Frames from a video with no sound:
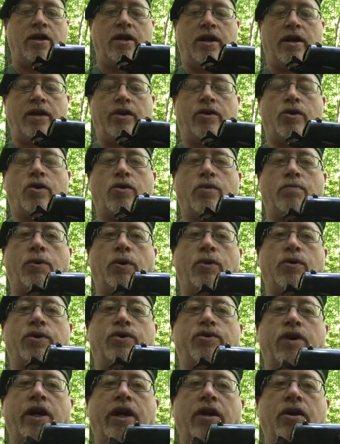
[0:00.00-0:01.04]
and you go to pull
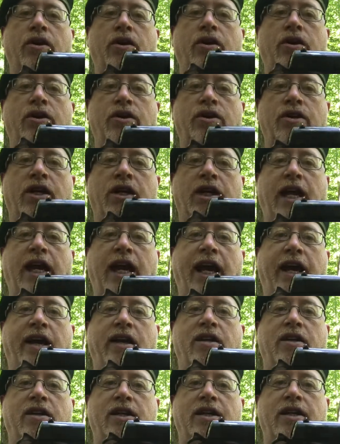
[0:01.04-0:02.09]
the trigger, you can't.
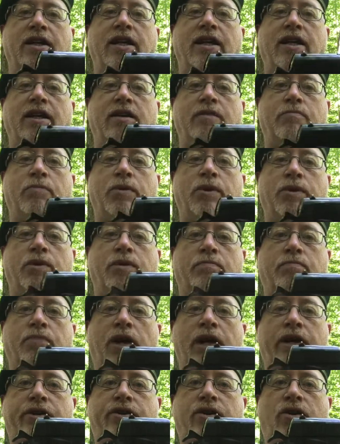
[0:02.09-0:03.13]
Put the
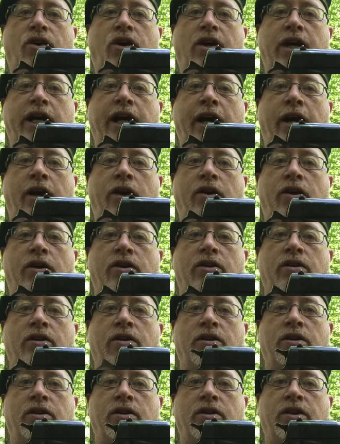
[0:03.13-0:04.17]
pressure on here,
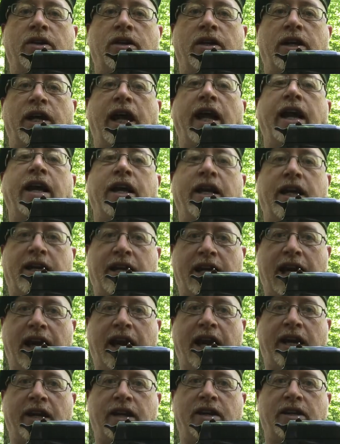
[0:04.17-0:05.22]
and it
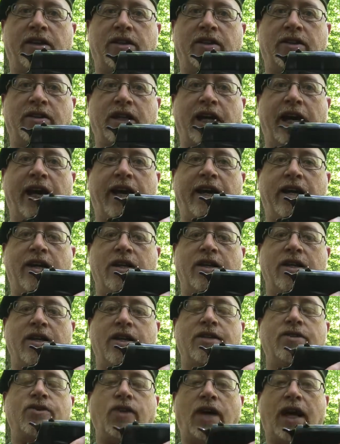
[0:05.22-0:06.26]
can. Okay,
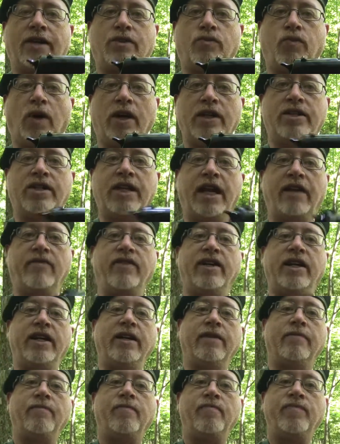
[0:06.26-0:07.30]
so that's one
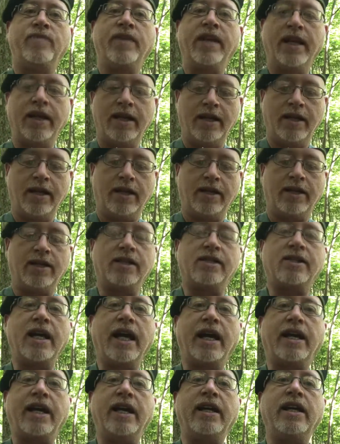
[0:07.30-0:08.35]
safety. The
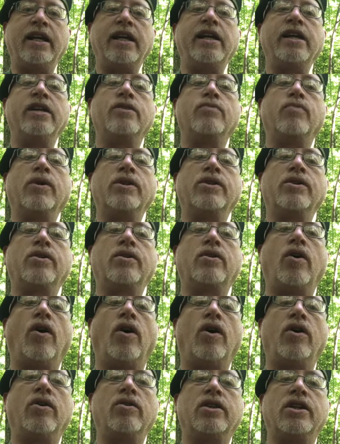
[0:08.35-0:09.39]
second is what's
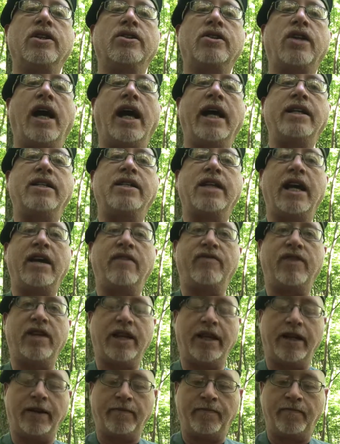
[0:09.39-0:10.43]
called the slide
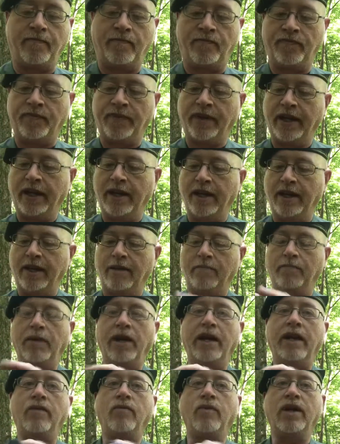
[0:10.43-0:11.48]
safety,
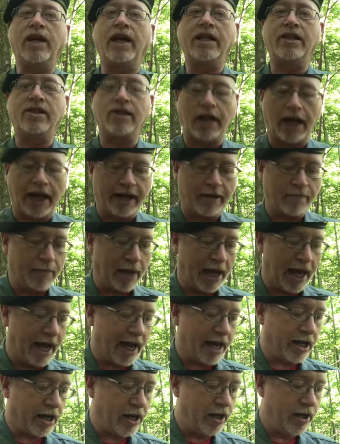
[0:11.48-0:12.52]
meaning when I slide it
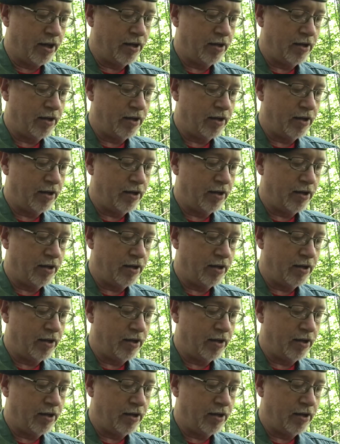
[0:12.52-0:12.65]
back